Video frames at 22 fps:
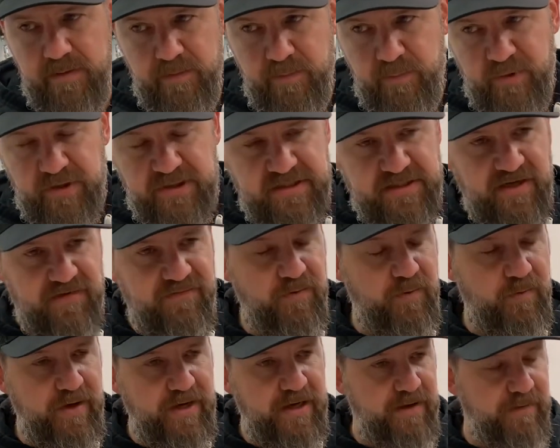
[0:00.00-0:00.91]
put stuff
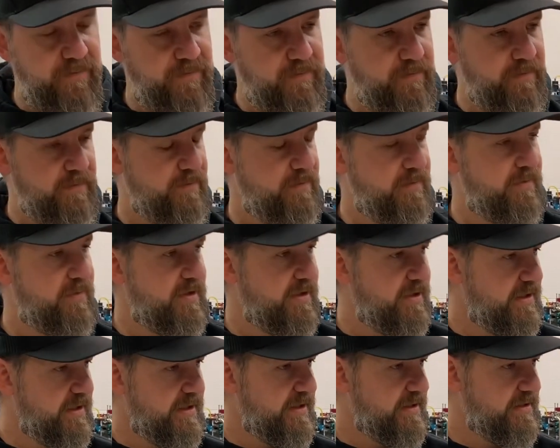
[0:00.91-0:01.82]
away
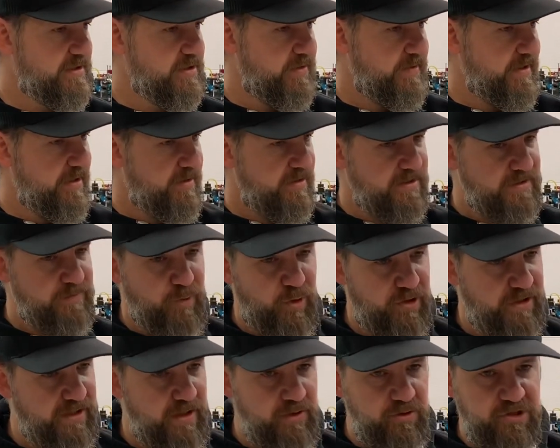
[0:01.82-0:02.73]
in certain areas,
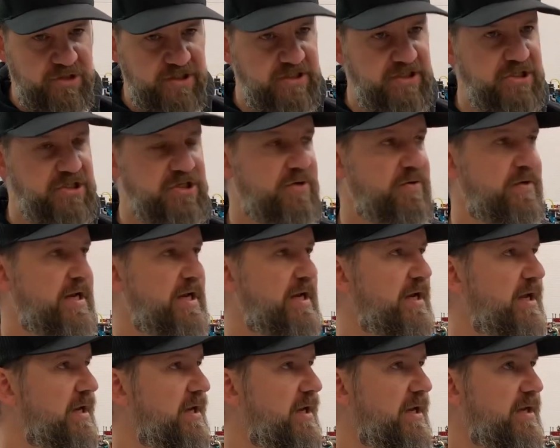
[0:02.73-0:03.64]
pull it out just as you need
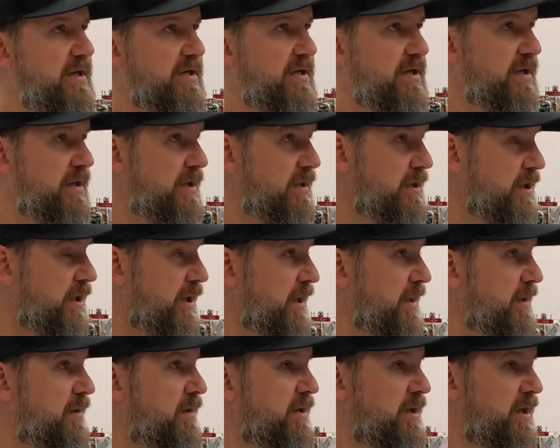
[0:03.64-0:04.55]
it, and then you
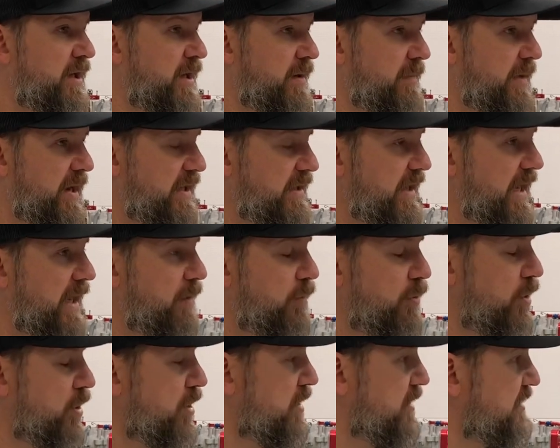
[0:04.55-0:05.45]
can make
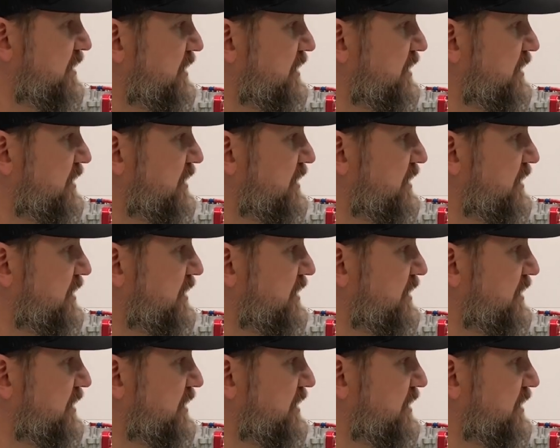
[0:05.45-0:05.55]
that work.